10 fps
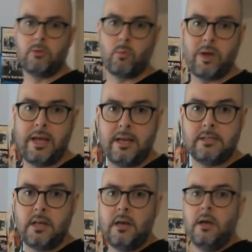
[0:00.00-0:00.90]
the
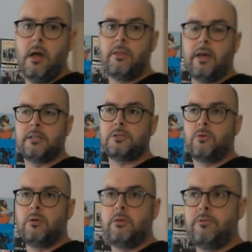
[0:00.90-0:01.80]
ways that
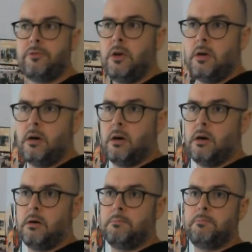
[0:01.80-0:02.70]
sort of
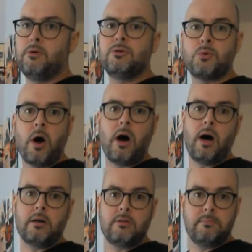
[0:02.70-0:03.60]
um,
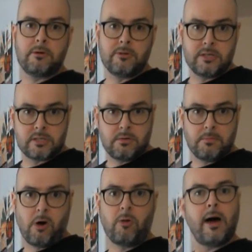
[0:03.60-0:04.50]
bourgeois liberalism
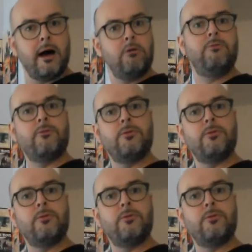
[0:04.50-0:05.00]
allowed for